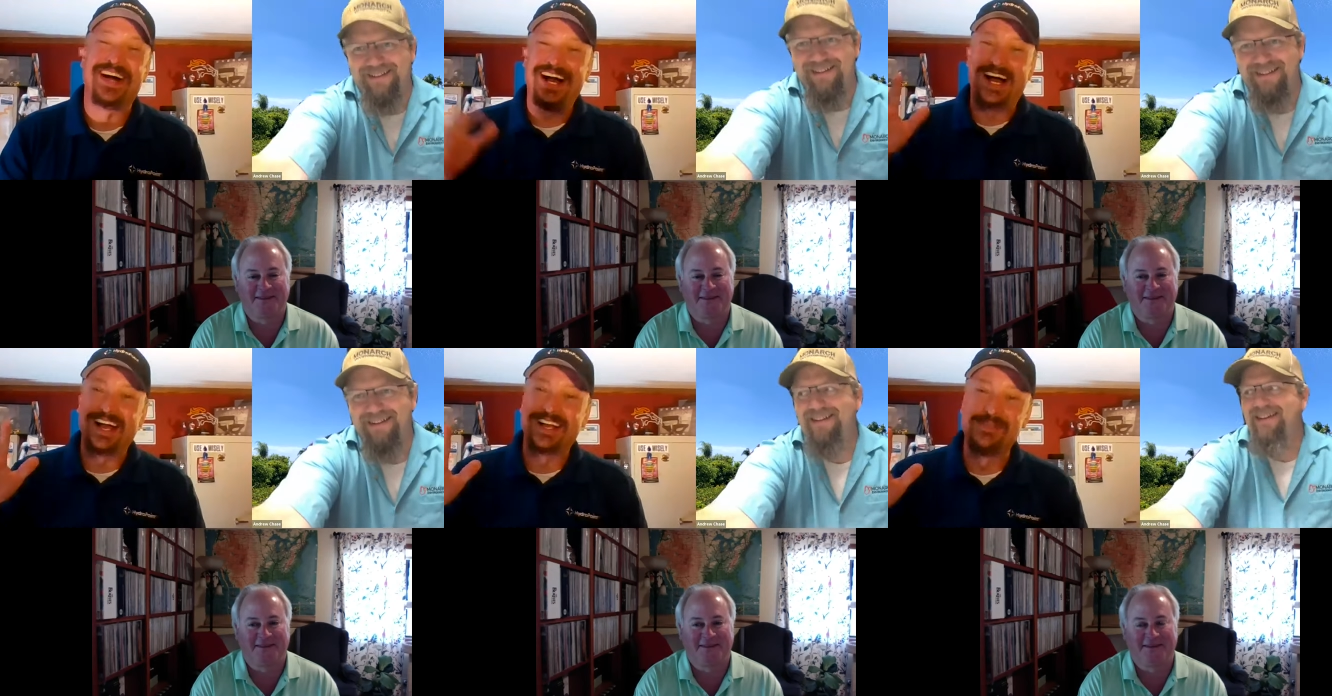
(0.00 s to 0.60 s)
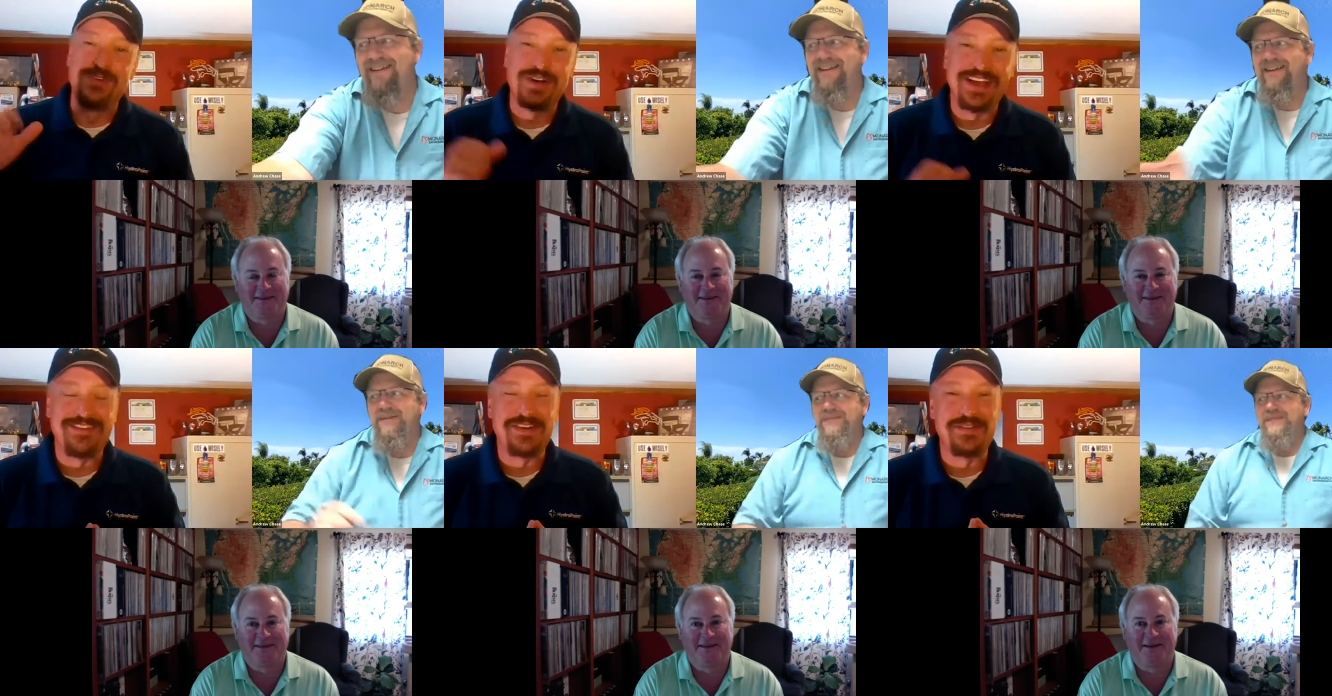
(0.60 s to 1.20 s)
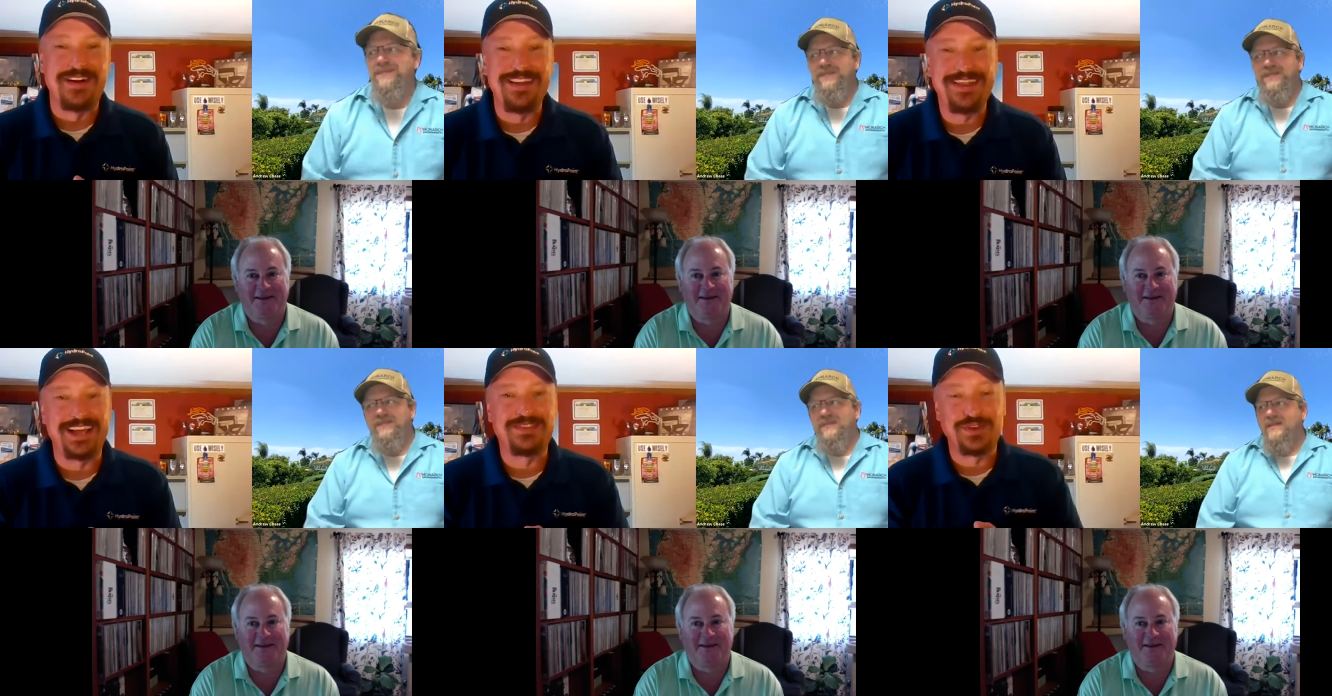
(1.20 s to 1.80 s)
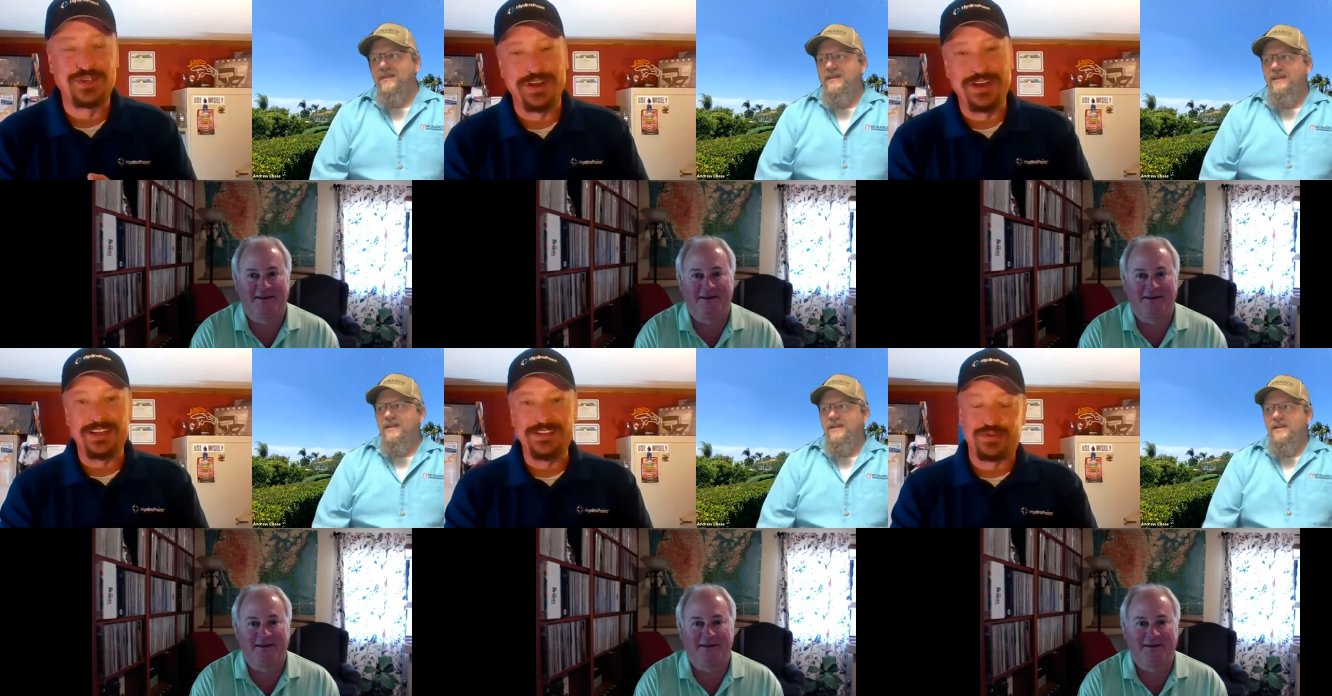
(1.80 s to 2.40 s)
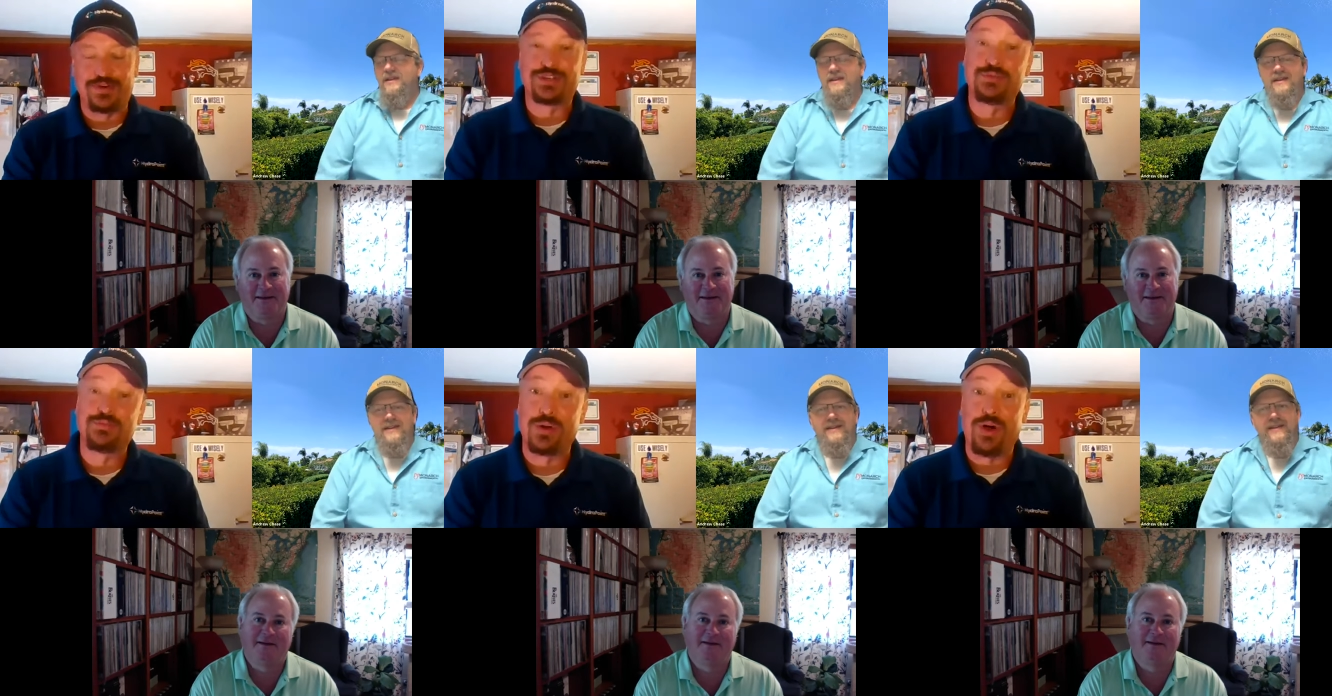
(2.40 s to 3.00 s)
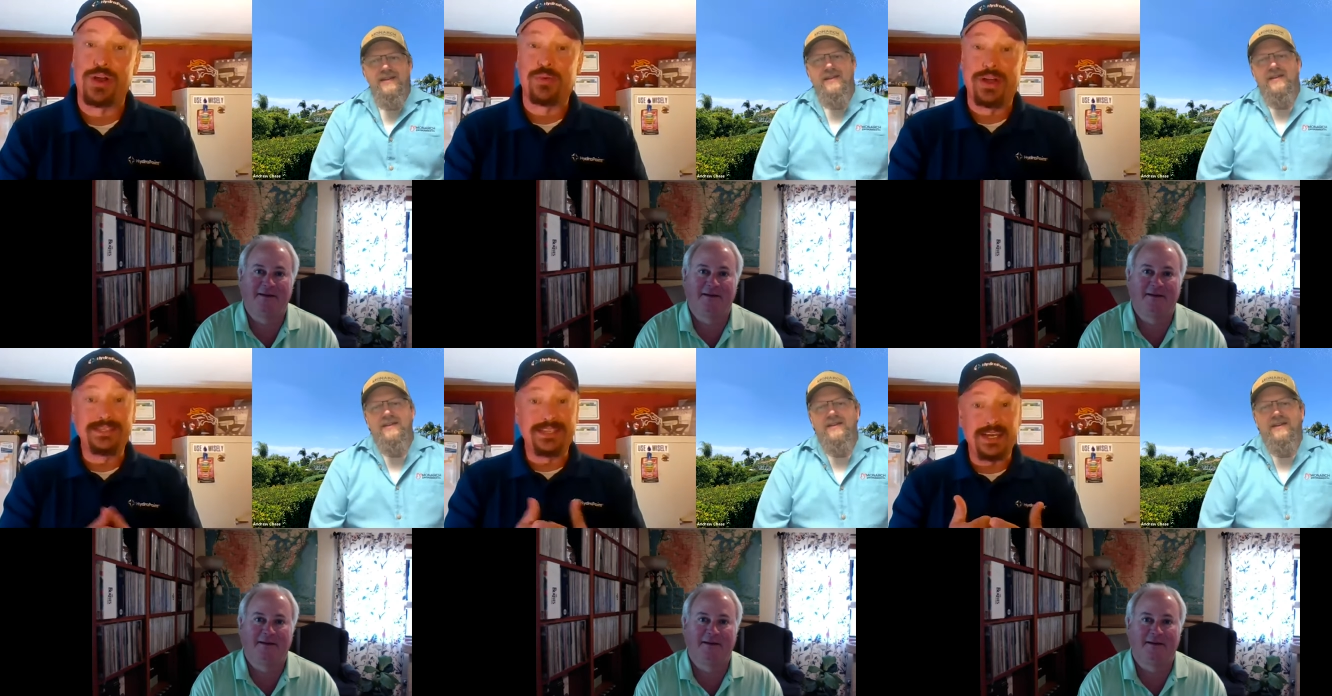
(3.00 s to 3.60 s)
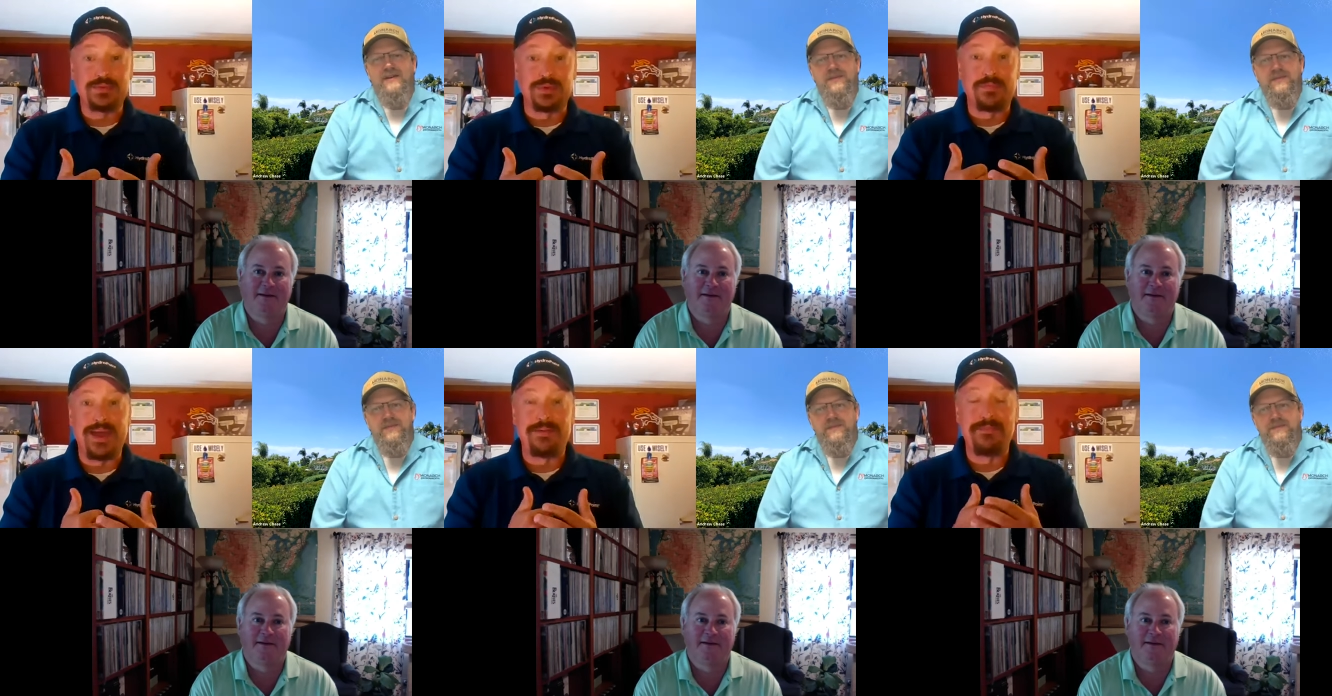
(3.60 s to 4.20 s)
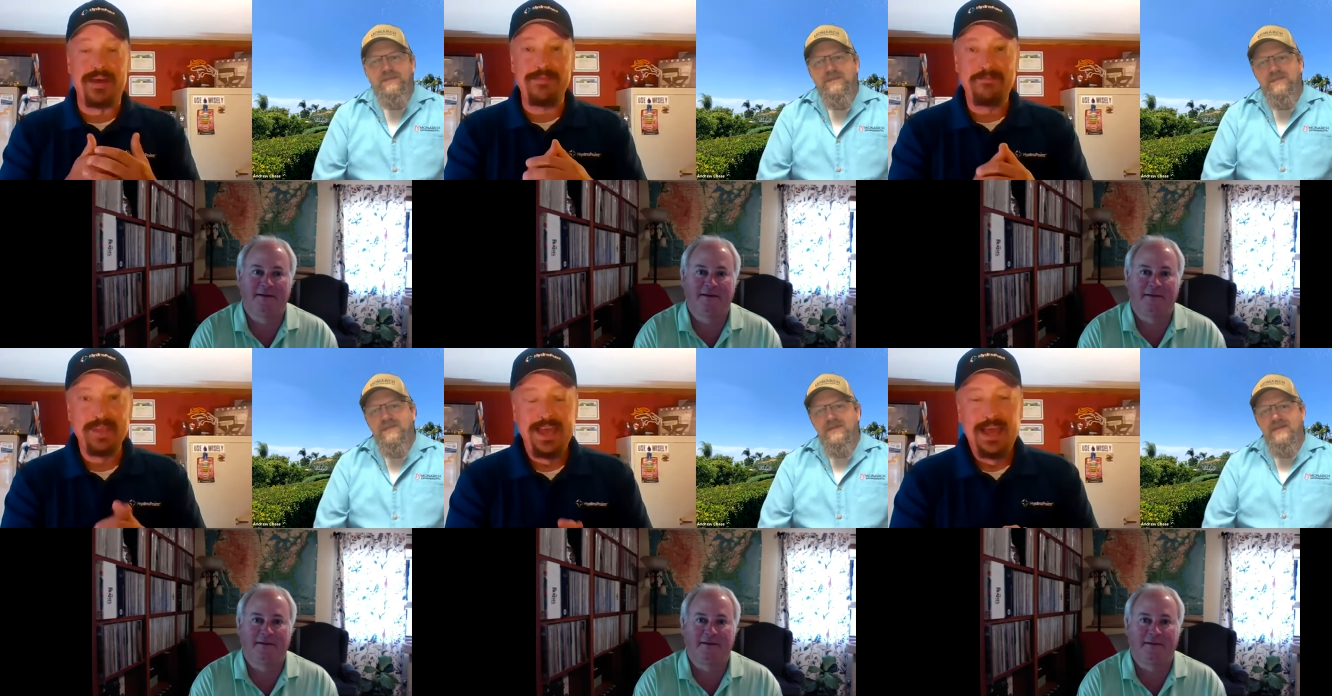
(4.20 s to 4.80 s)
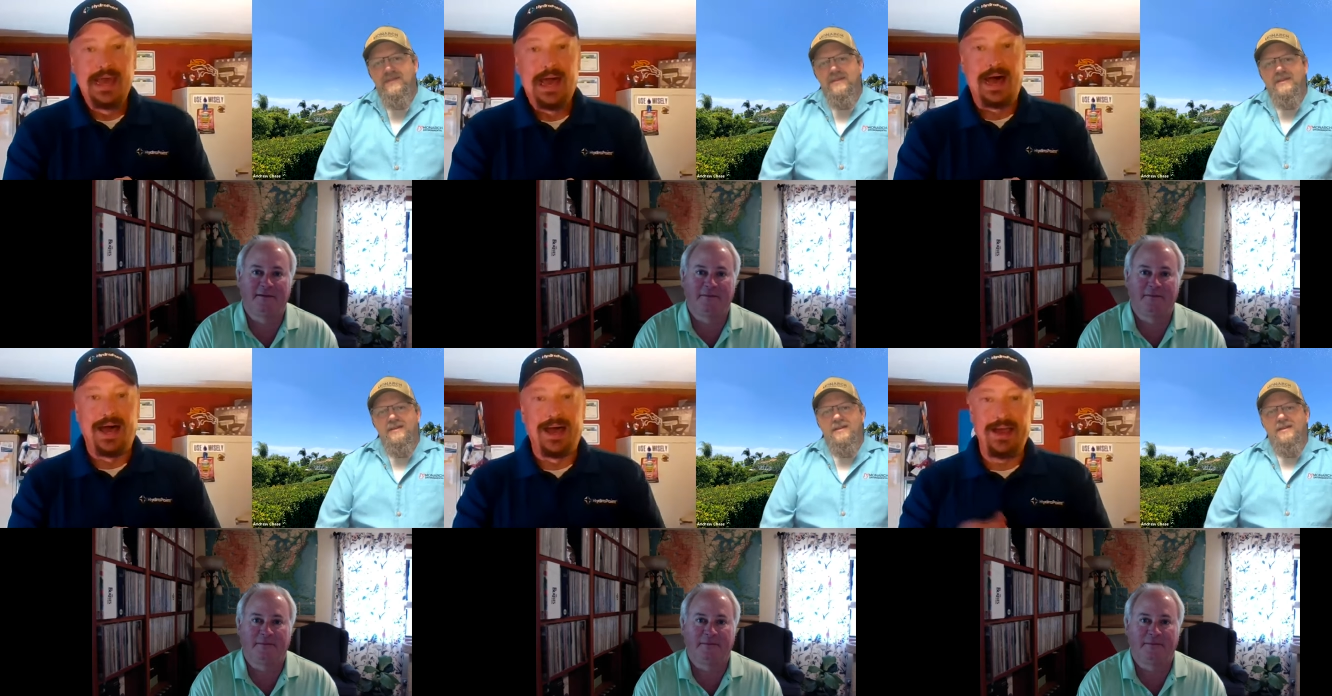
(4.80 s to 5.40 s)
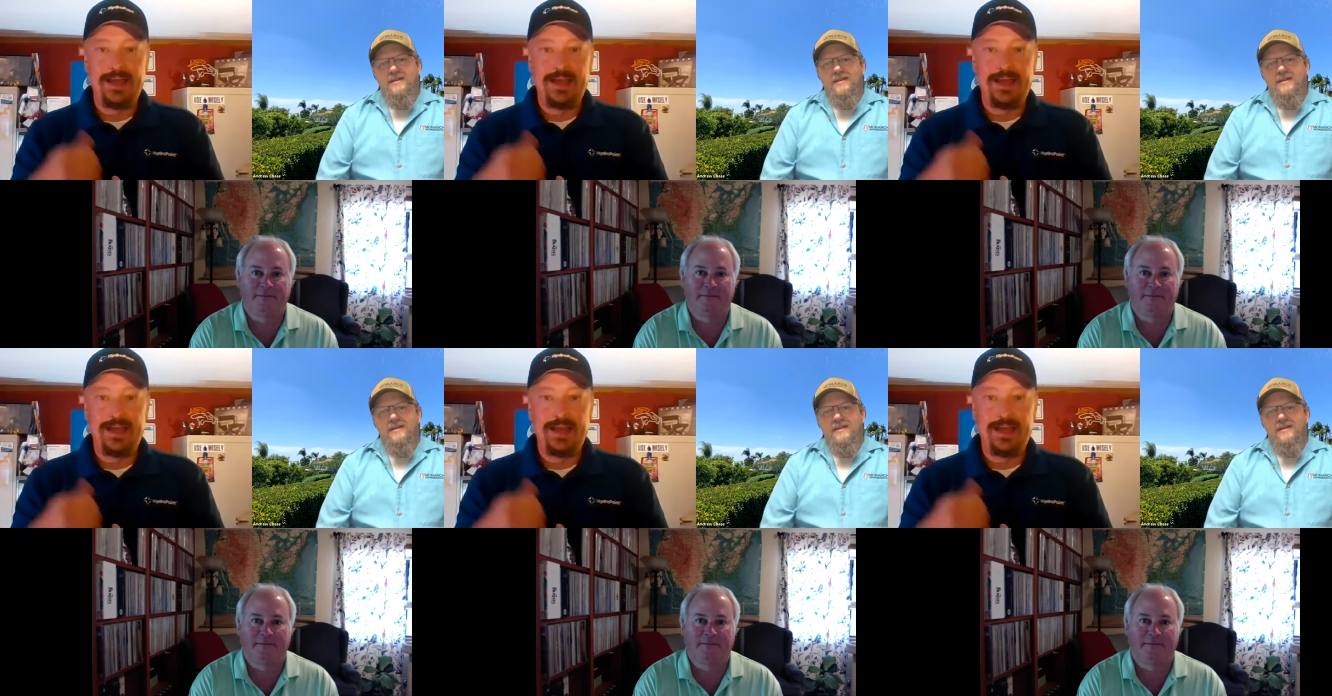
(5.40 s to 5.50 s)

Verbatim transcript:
Speaker 1: Uh, good morning, everyone. Thanks for joining us for Smart Water Wednesdays with Ben and Ben. Uh,